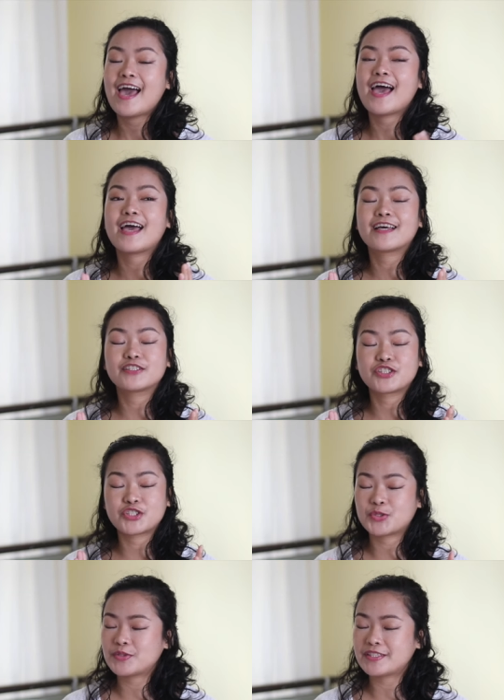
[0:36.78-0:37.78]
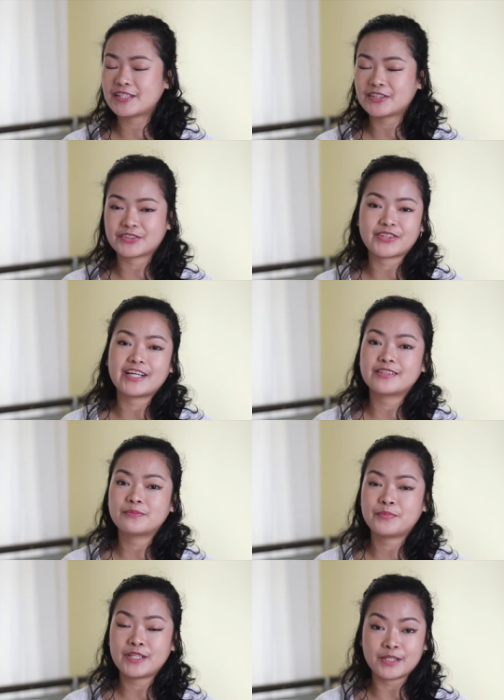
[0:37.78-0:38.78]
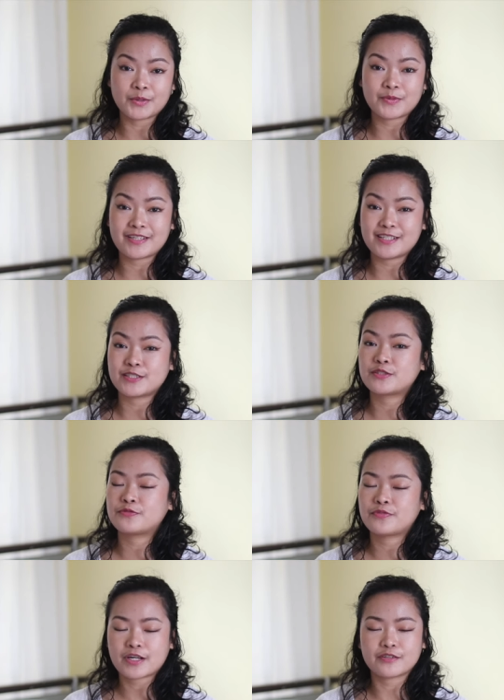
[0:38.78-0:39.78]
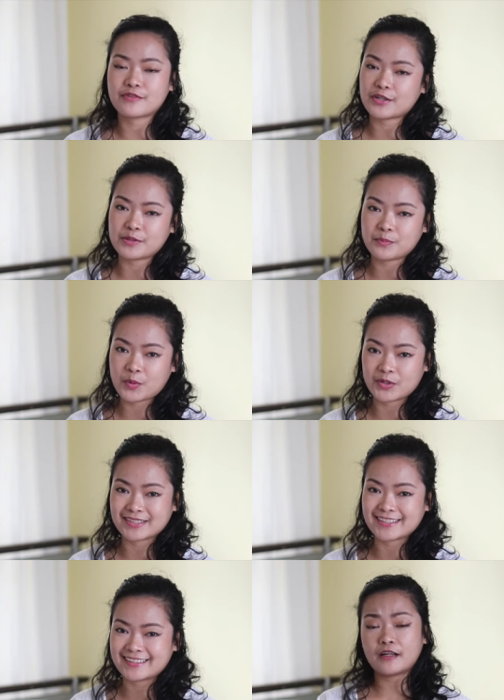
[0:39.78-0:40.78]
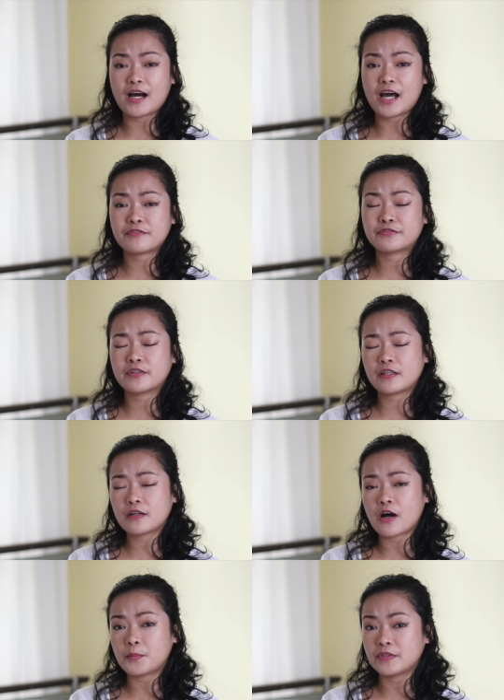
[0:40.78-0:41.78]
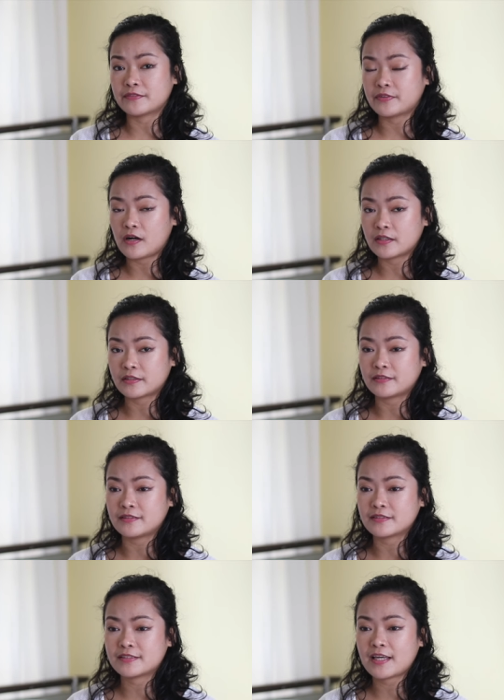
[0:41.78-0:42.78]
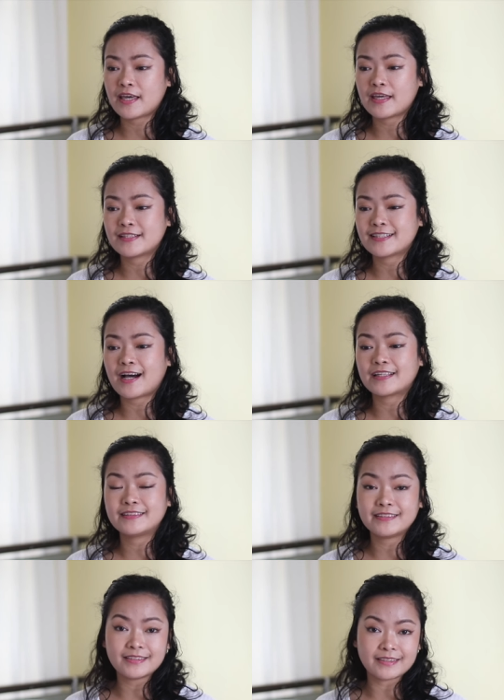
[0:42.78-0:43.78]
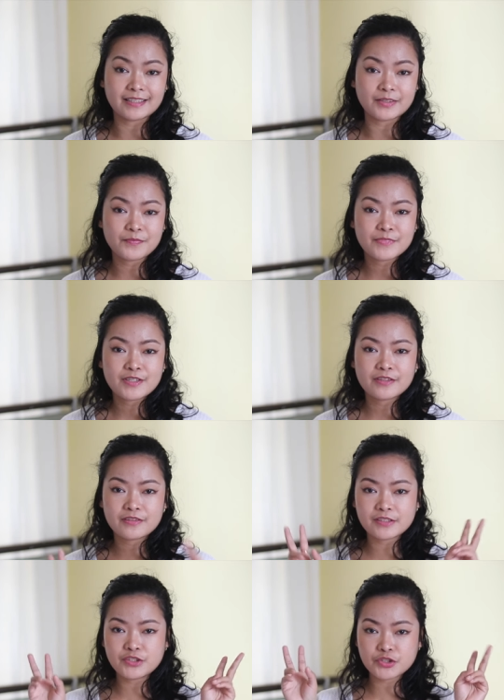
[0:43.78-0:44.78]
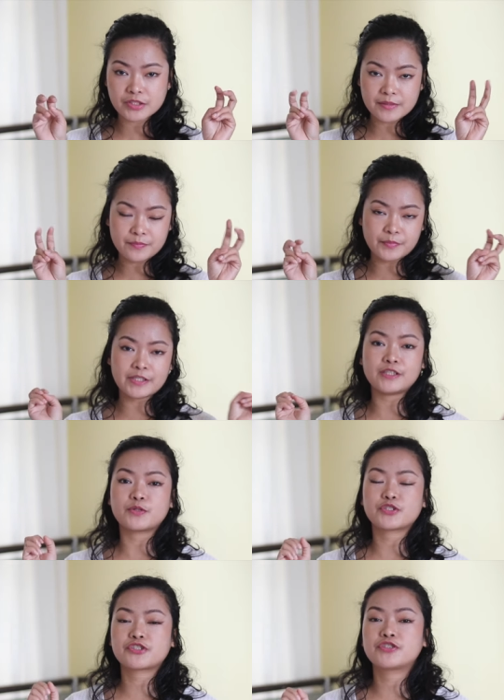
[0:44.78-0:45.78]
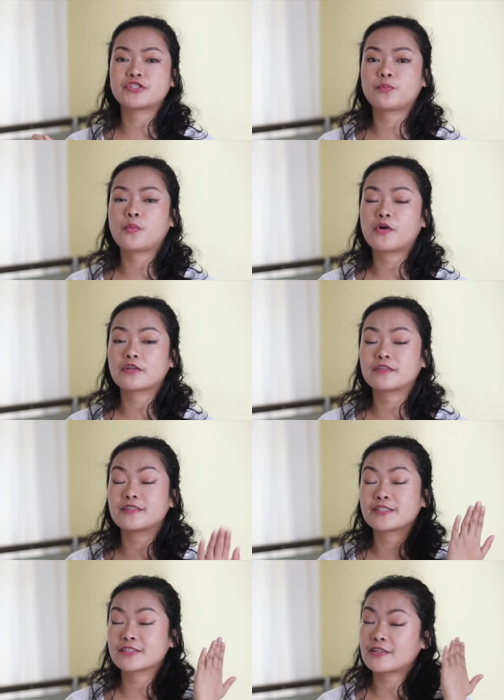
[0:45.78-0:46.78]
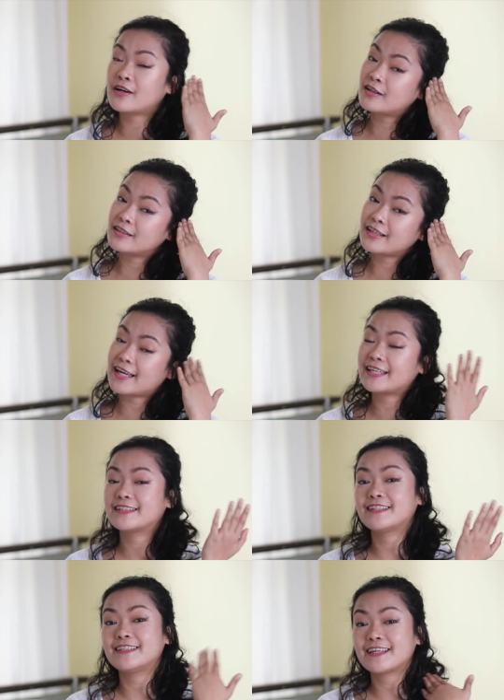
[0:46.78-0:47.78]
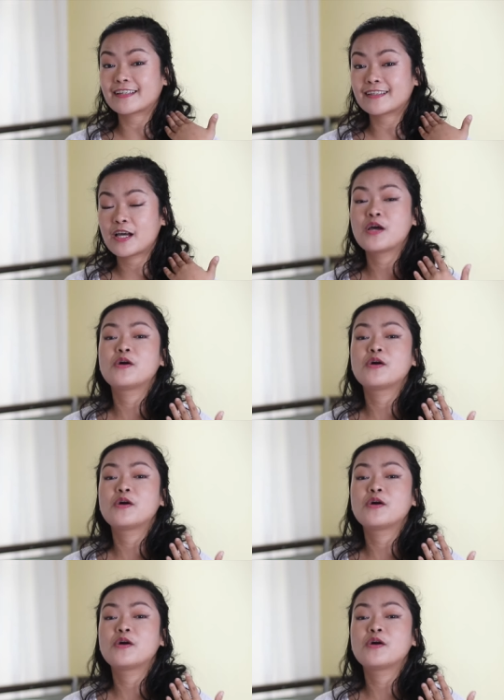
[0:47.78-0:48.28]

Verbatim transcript: and choosing the right pillow is very, very important. I've read a couple of articles, and ideally, the dream pillow should support the skull and the neck